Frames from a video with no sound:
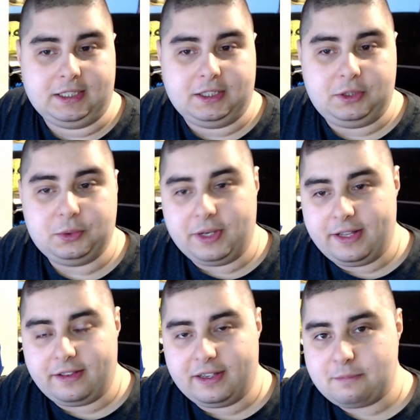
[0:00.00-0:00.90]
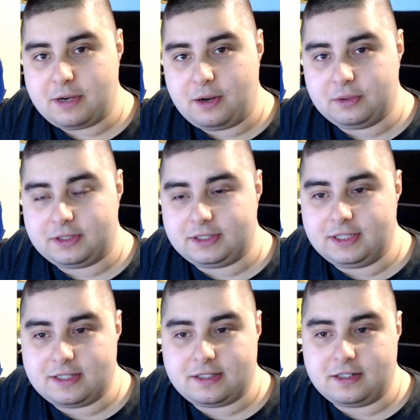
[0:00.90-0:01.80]
do anything about
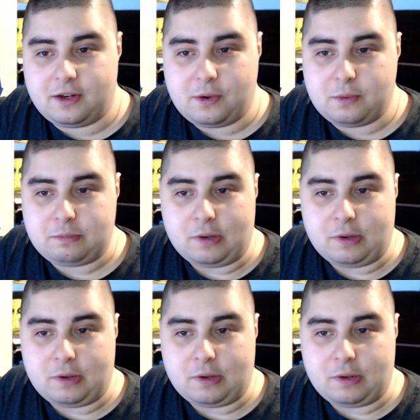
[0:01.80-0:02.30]
the snow.